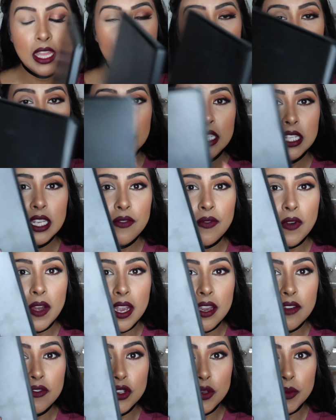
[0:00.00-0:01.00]

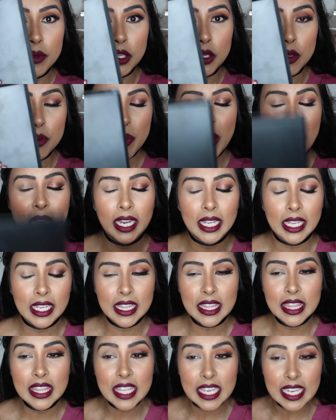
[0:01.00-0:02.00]
35W
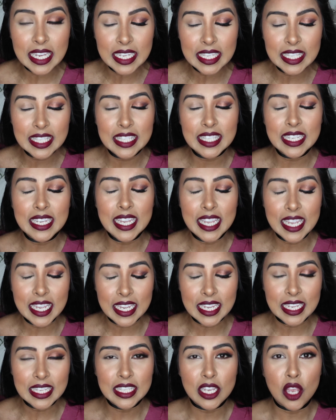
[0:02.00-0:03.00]
palette. This
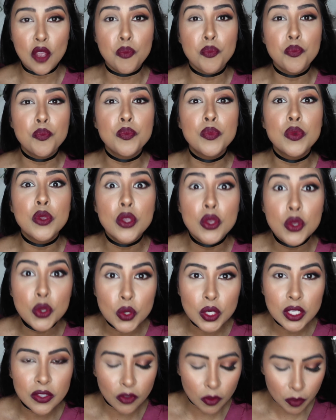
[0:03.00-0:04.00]
is a
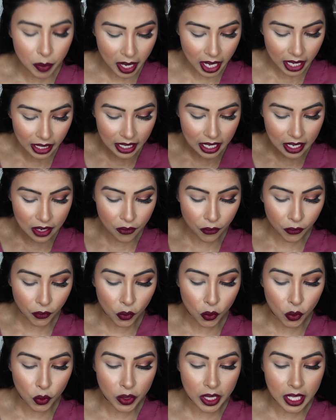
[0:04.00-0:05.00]
beautiful palette
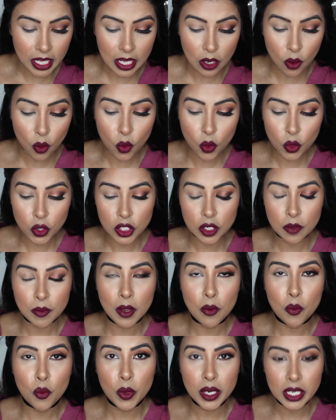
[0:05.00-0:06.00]
for the autumn
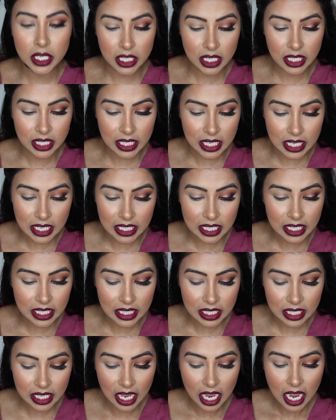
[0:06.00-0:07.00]
and winter
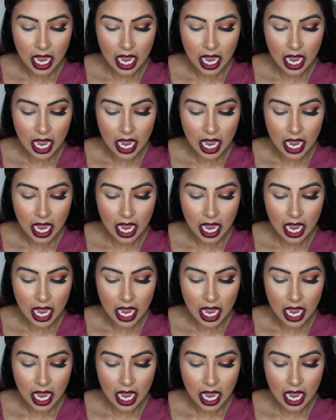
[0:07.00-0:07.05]
seasons.